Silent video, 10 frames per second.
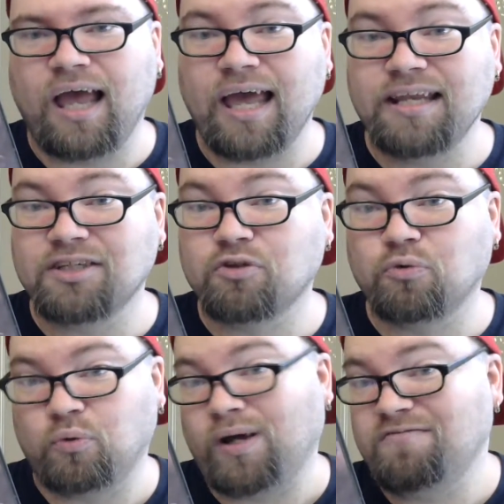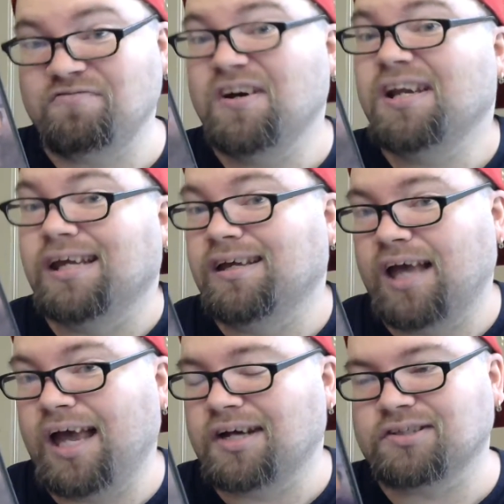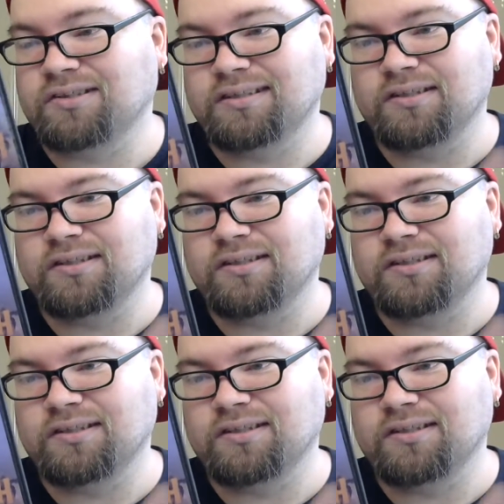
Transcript: and it's quite funny, actually.